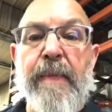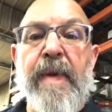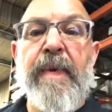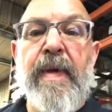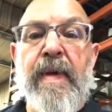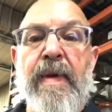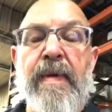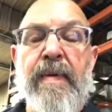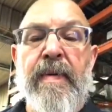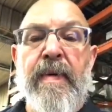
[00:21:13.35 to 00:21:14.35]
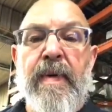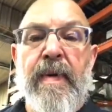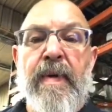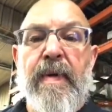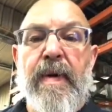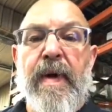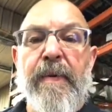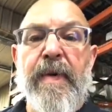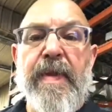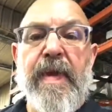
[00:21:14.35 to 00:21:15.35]
Maybe I
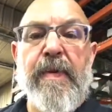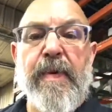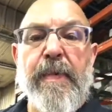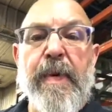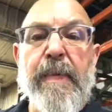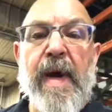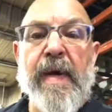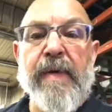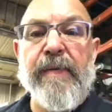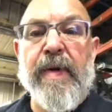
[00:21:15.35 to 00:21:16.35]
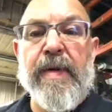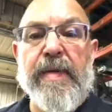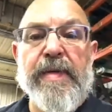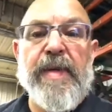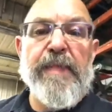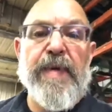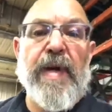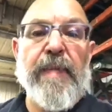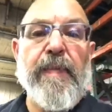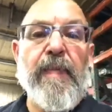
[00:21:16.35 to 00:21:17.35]
would think we'll be back over at the Jeep shop.